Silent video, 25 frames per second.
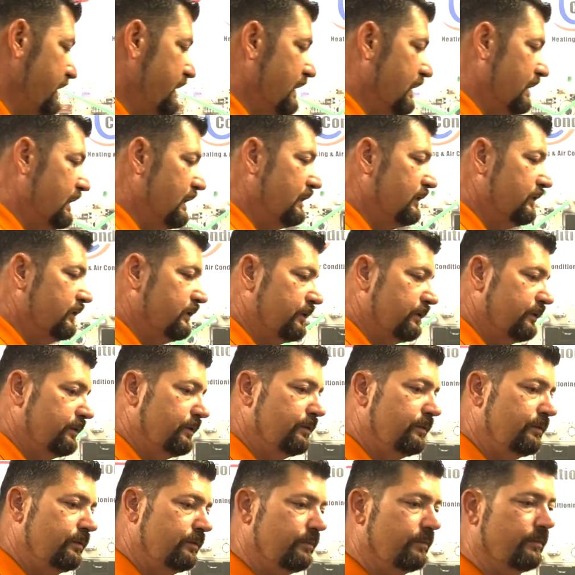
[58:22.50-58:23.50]
get
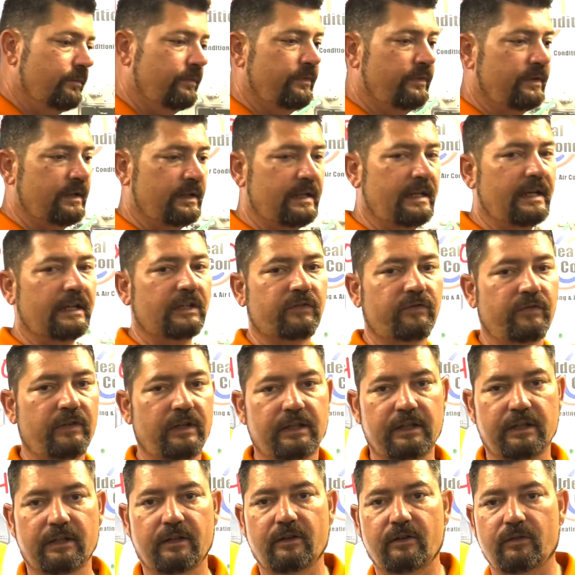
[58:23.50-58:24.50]
into the next
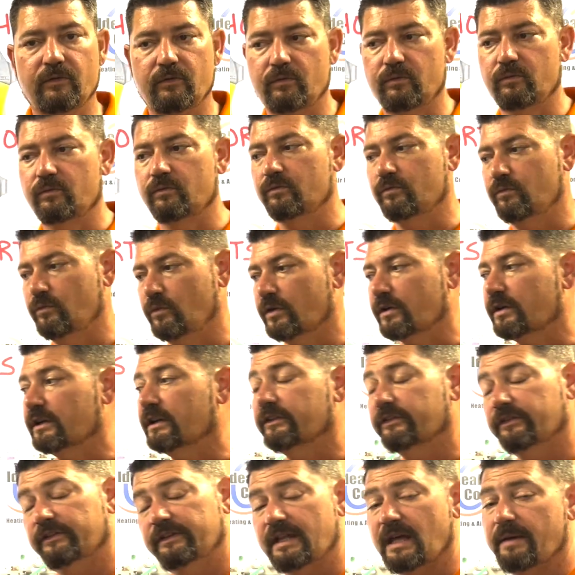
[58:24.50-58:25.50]
video, we're
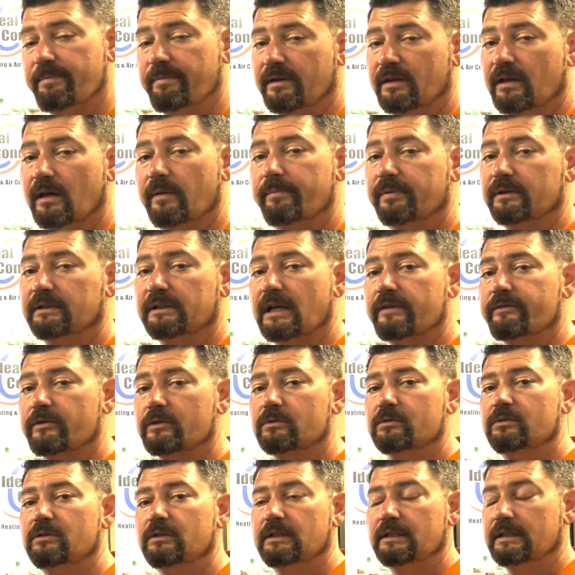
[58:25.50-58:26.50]
going to step it up a
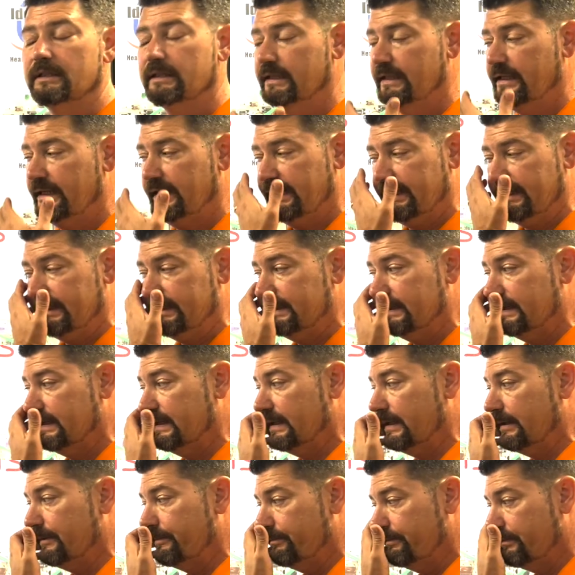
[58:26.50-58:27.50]
level, and
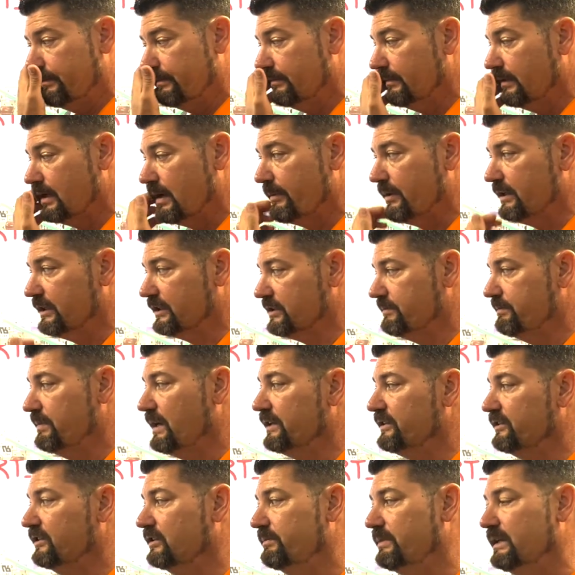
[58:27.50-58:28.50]
I'm going to
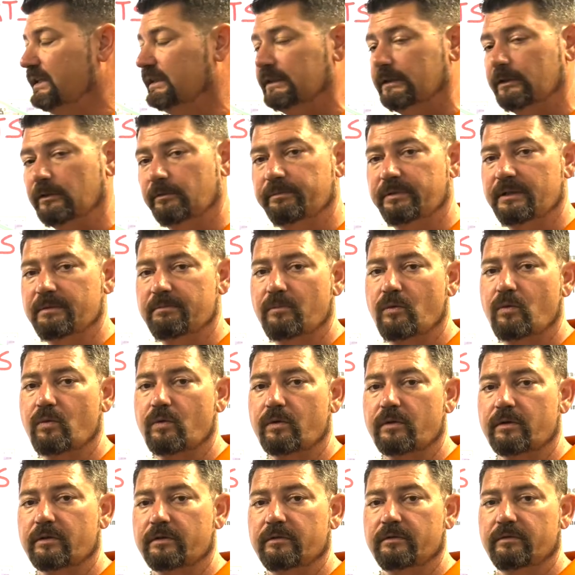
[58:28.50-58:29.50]
expect you to be a little bit
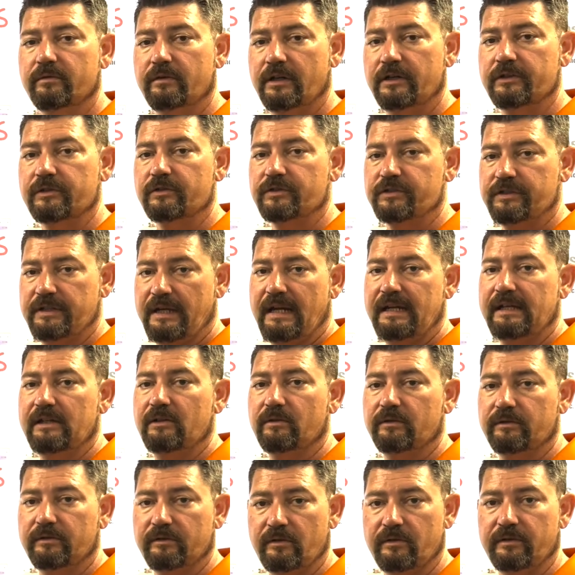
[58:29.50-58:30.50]
more understanding
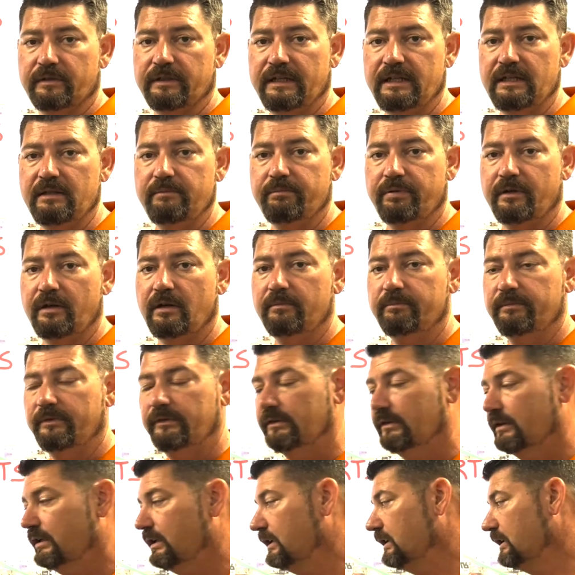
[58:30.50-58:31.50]
on heat
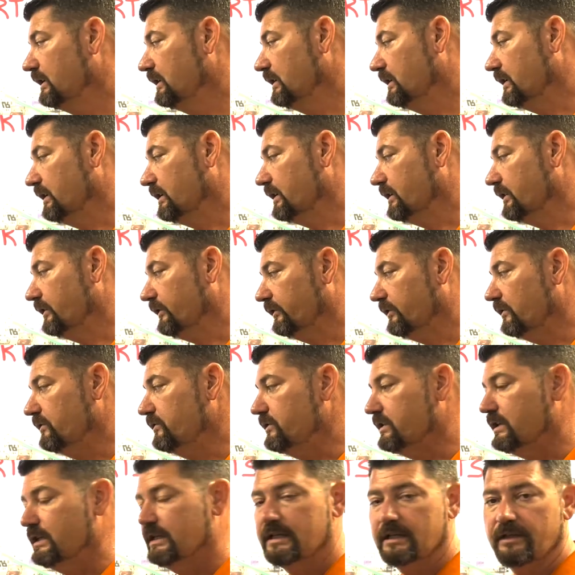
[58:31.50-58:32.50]
pumps, so
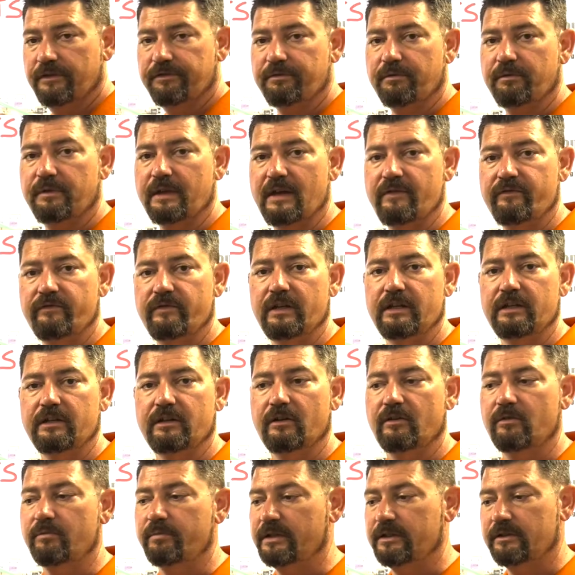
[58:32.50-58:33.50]
you can get through that
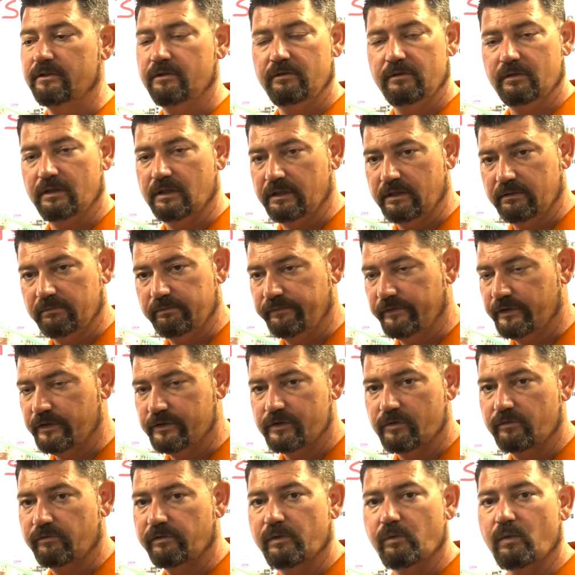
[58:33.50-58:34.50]
video. But
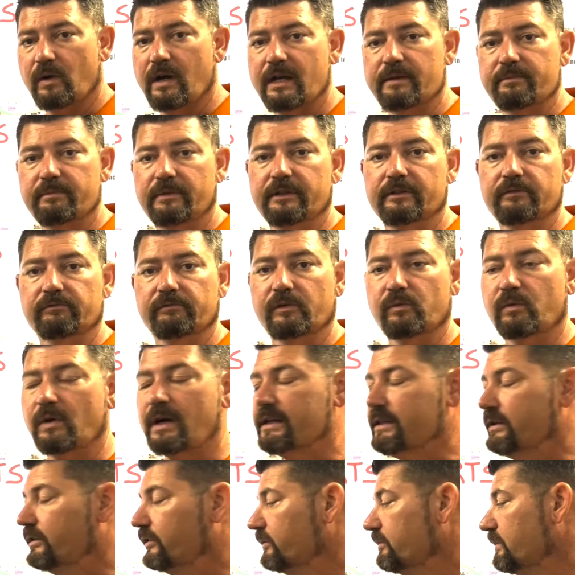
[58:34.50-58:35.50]
there's a rewind button.
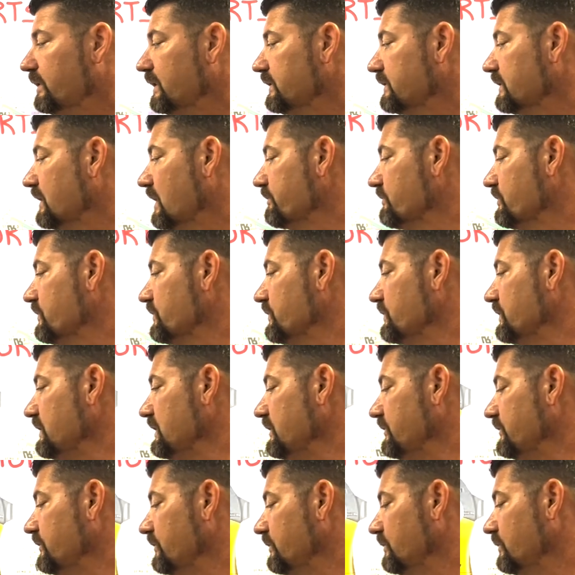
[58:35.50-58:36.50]
Rewind it as many times as you
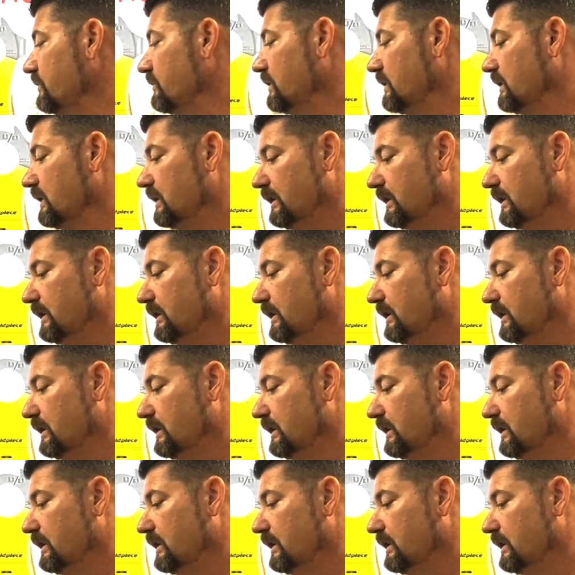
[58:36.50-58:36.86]
need to.